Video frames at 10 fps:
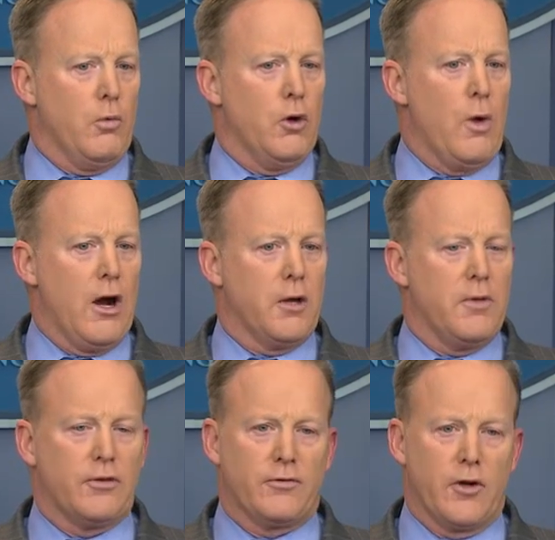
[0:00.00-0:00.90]
will
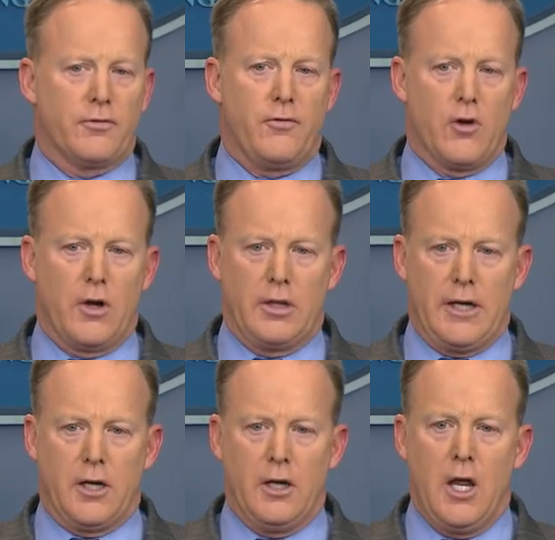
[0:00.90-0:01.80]
welcome his first foreign
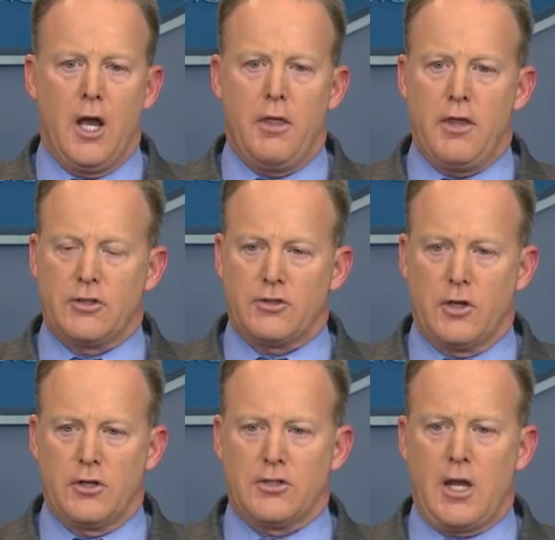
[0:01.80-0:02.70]
leader this
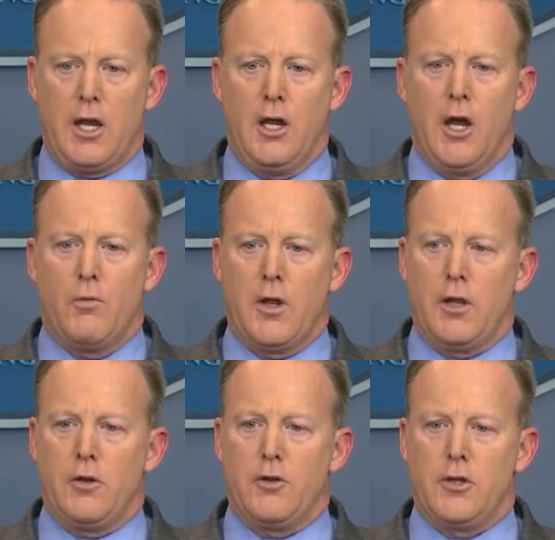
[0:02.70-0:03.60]
Thursday
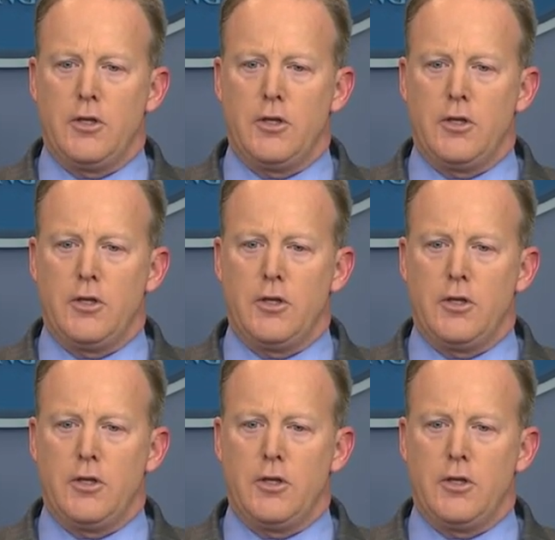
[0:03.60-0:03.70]
when the